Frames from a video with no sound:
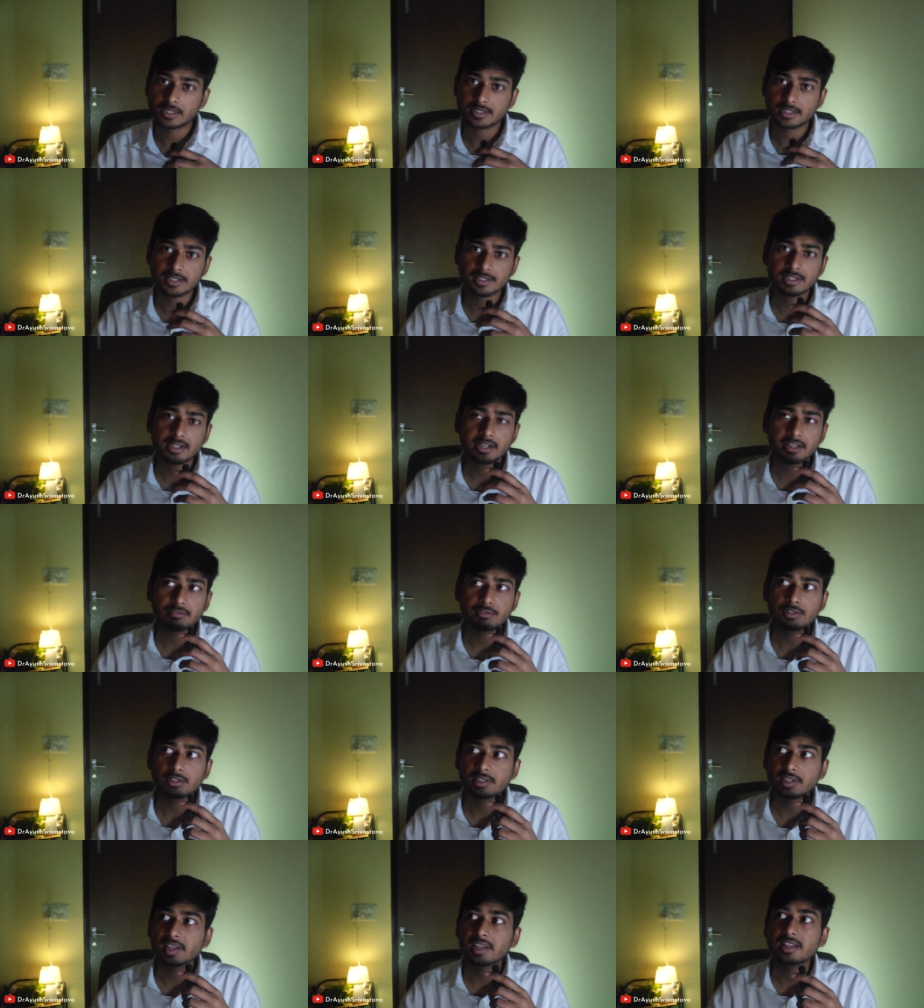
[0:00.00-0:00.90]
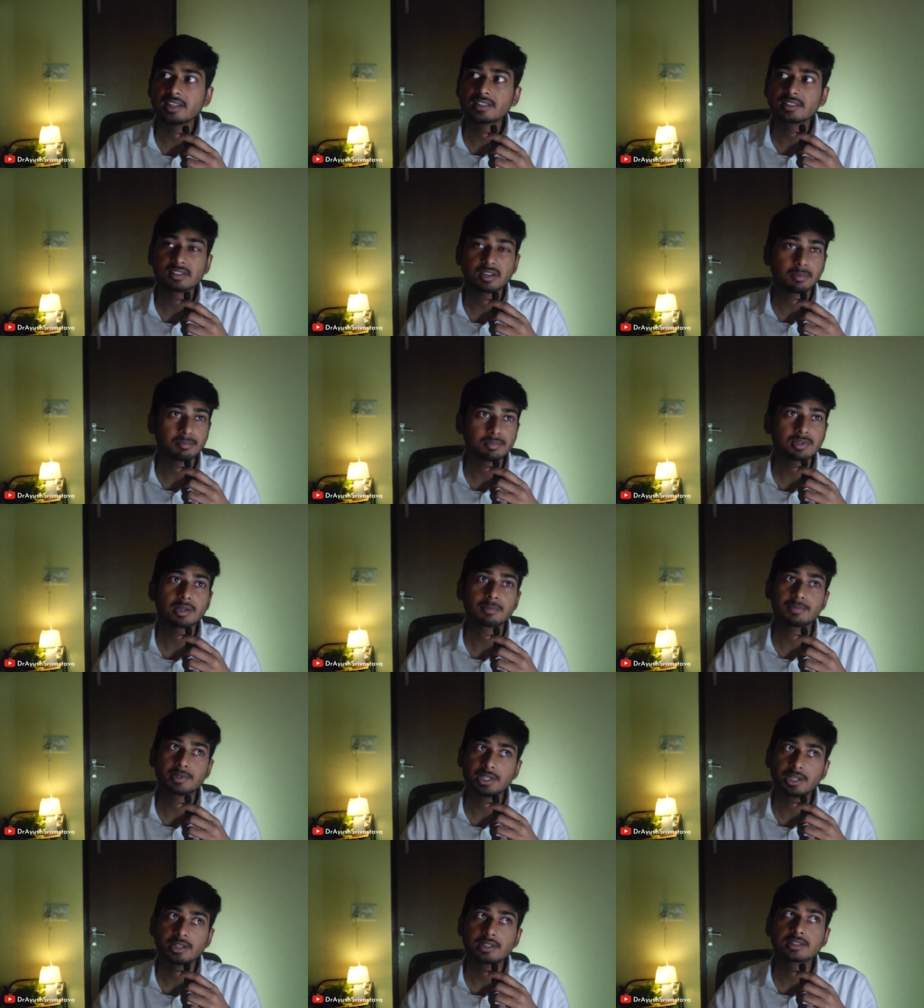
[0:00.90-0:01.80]
just that I would say in some
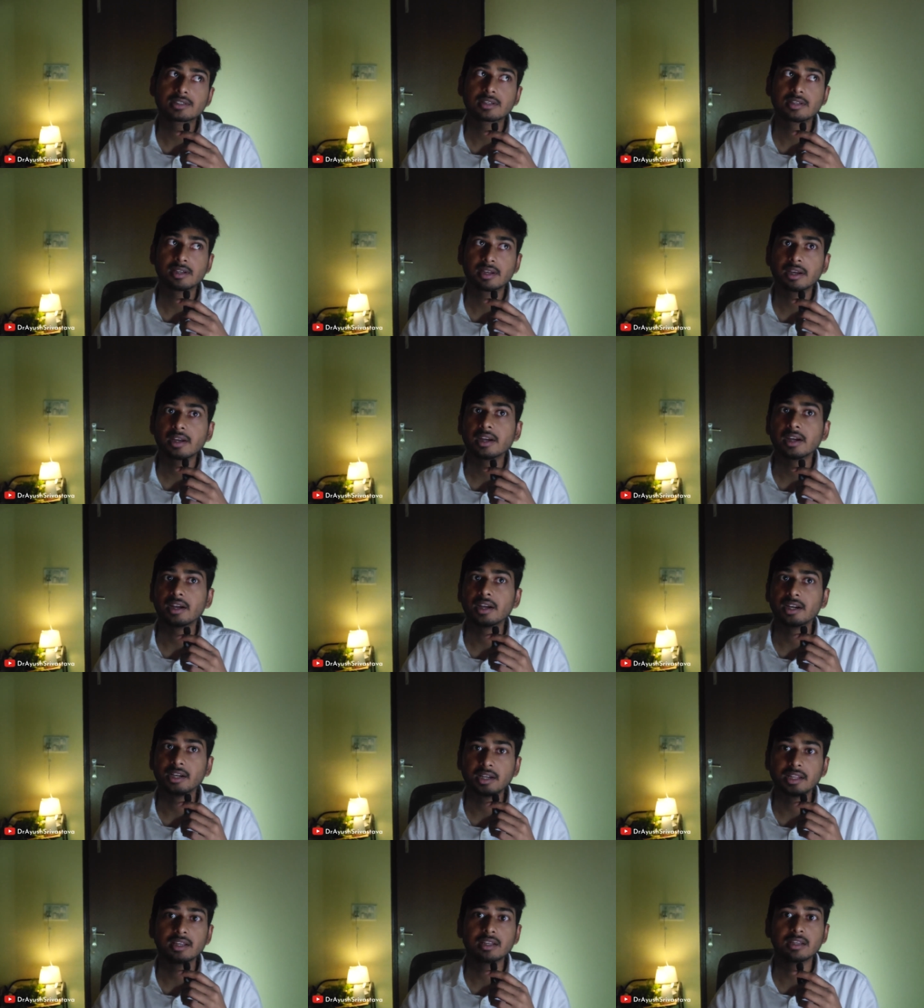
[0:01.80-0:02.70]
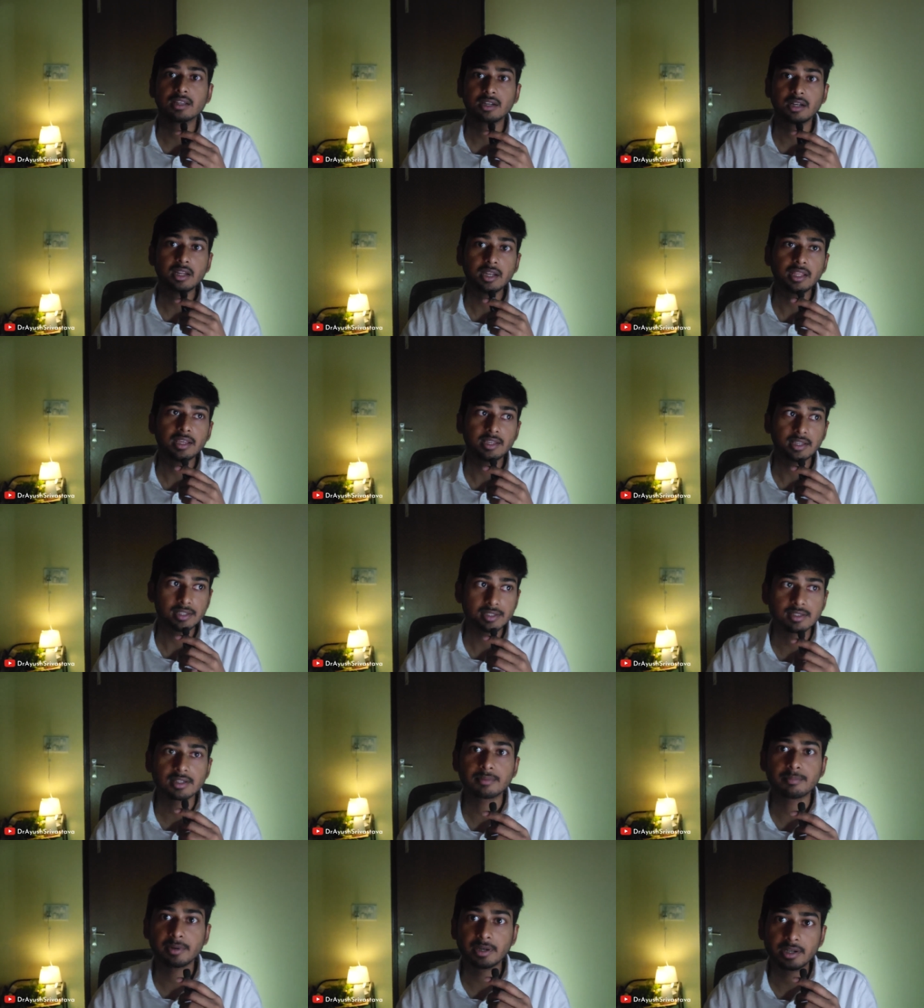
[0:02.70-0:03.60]
subjects it really
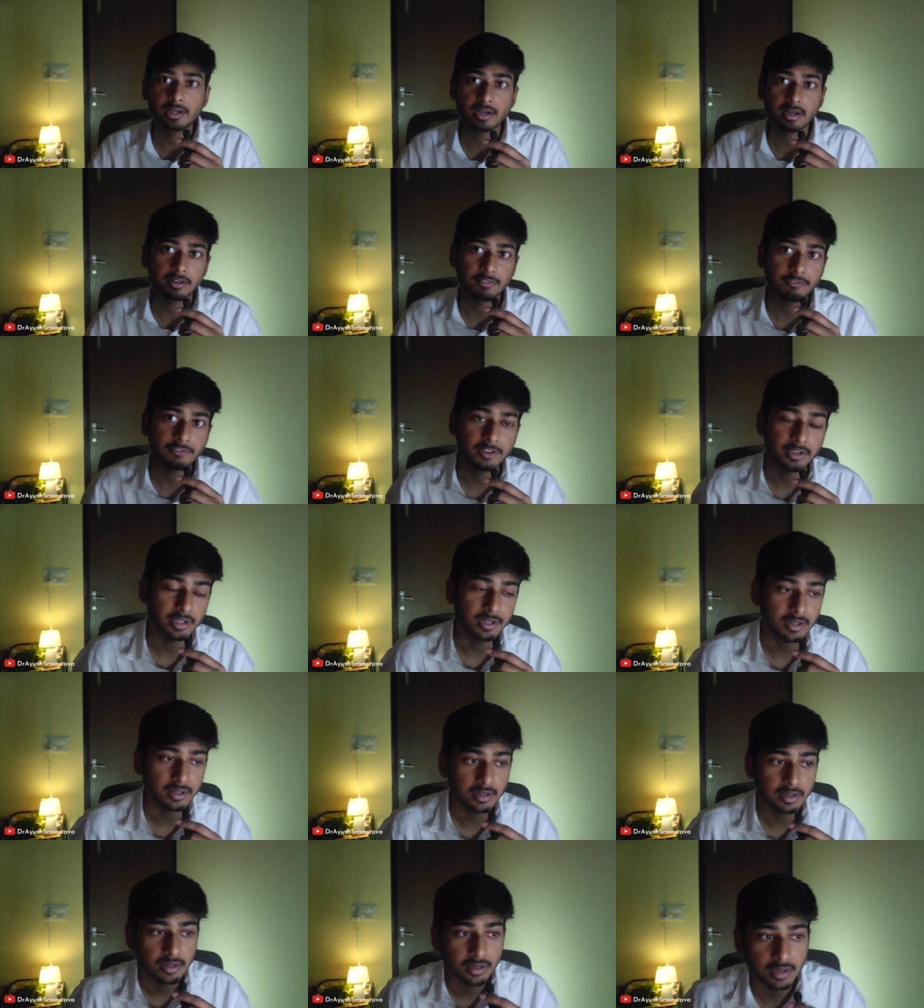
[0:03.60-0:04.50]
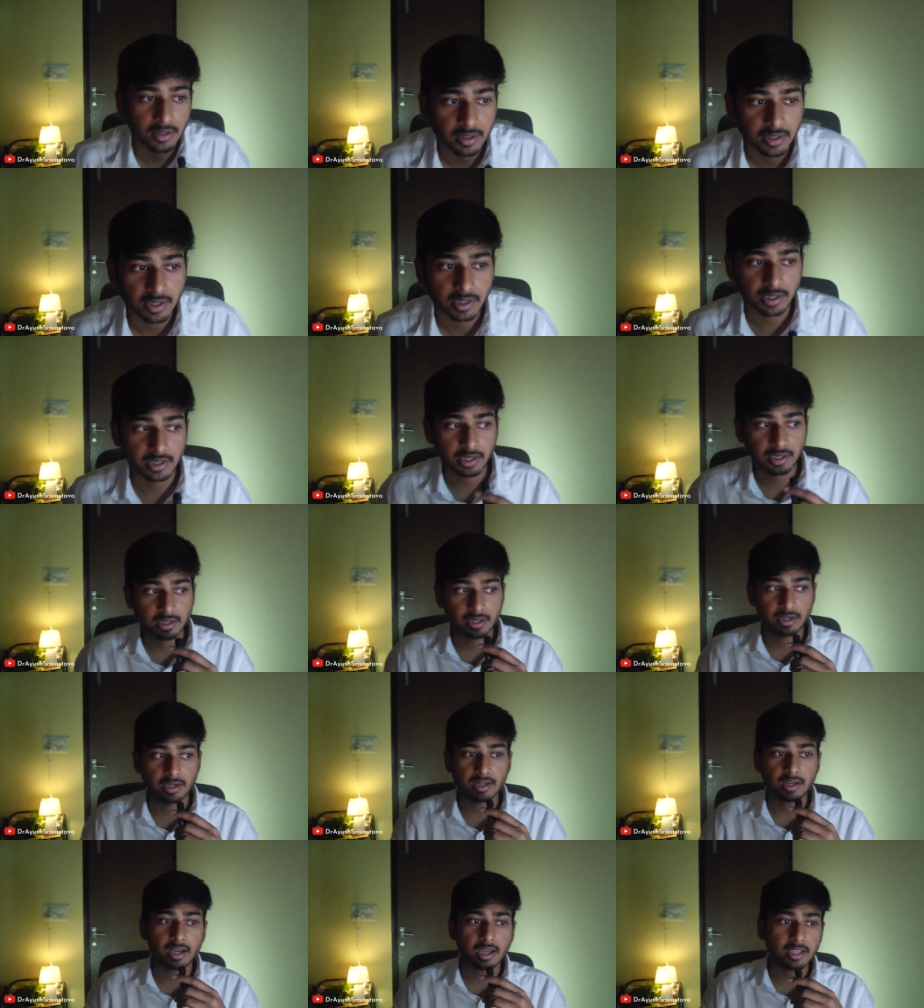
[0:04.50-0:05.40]
is a bit unfair,
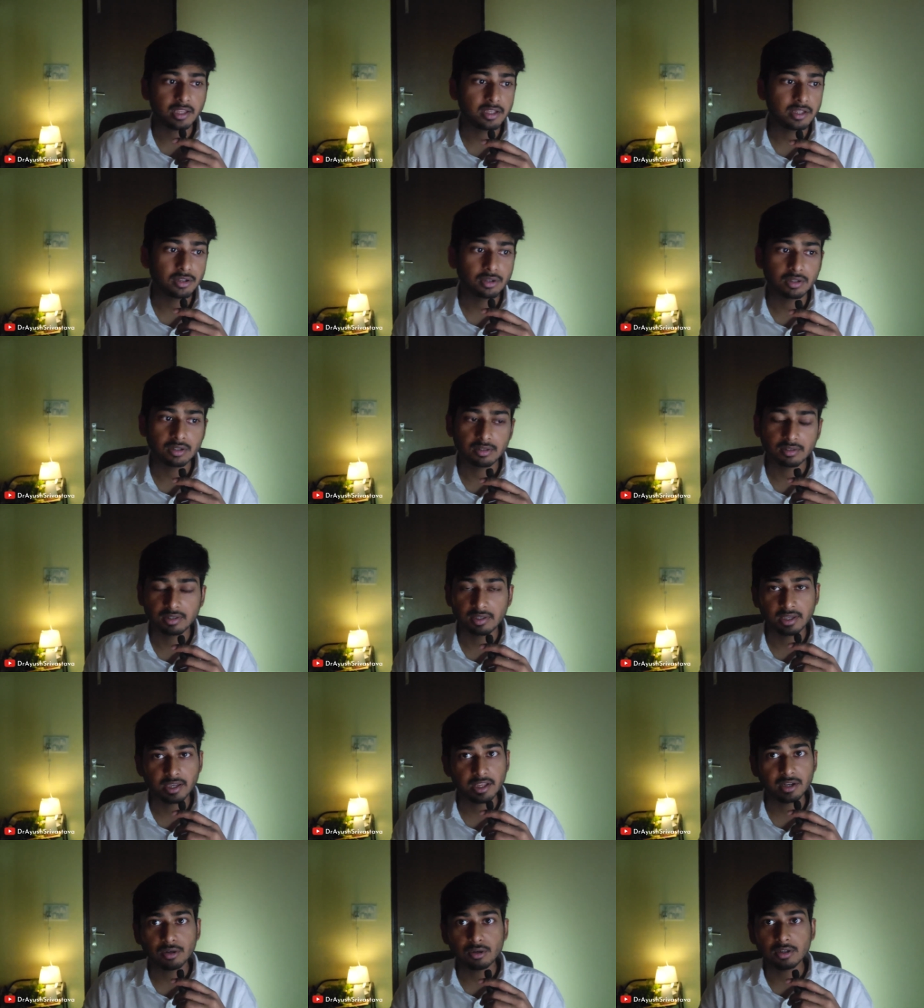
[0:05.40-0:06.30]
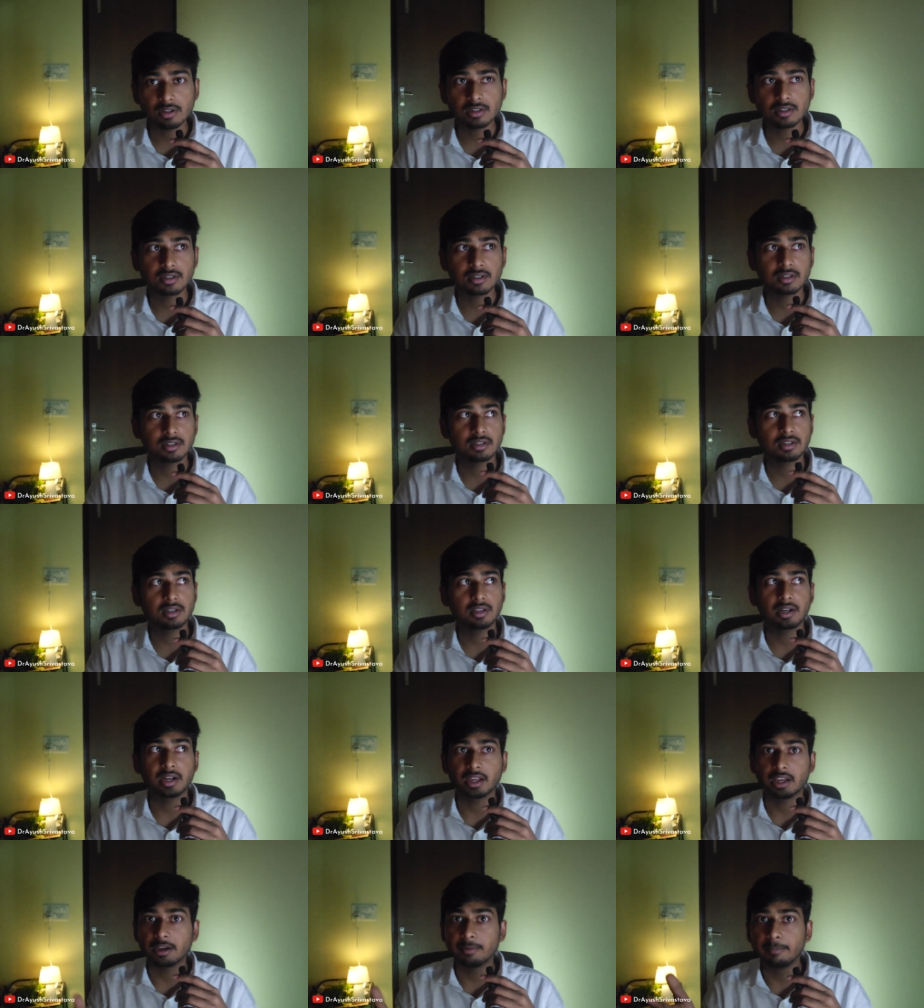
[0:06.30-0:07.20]
and I cannot
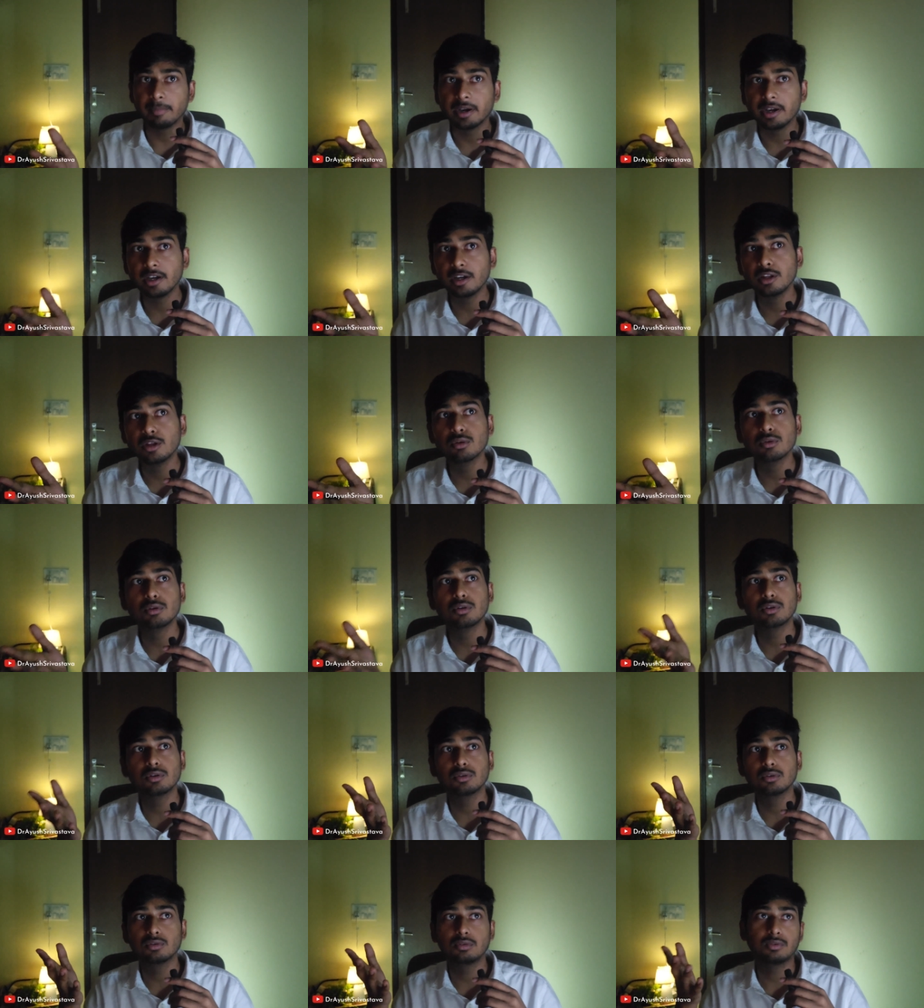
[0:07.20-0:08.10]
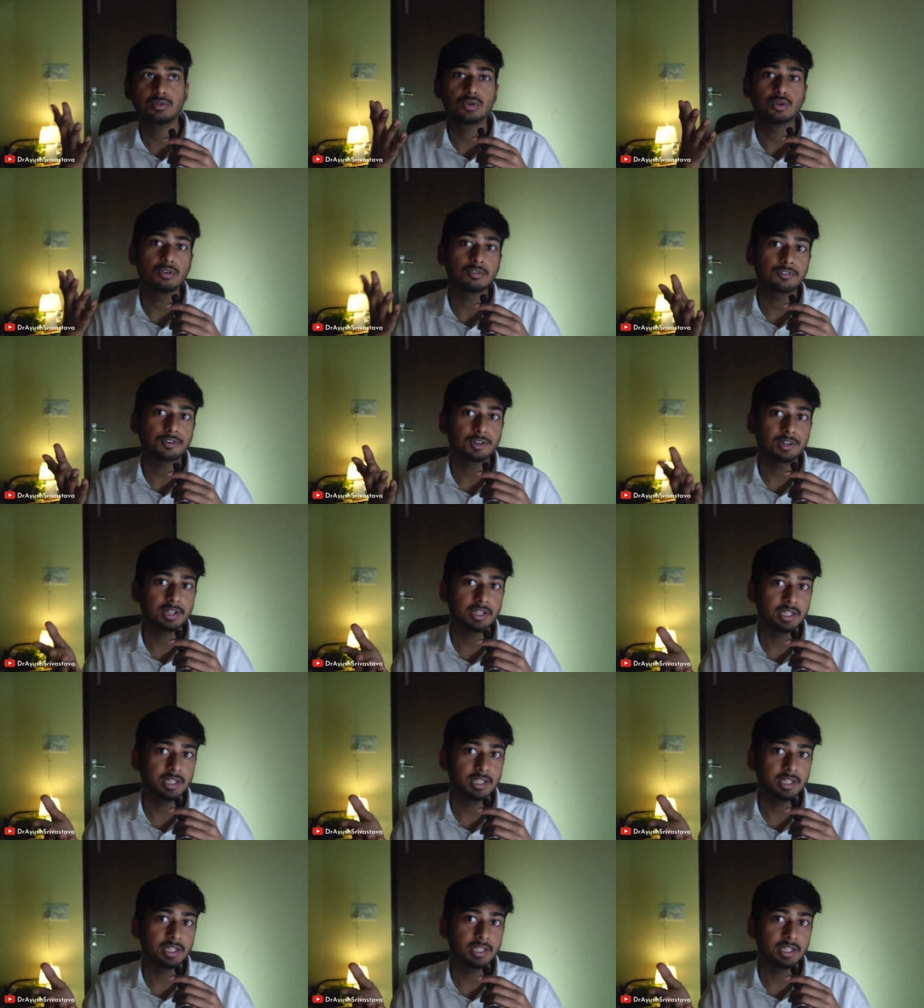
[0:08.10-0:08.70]
recommend you to go for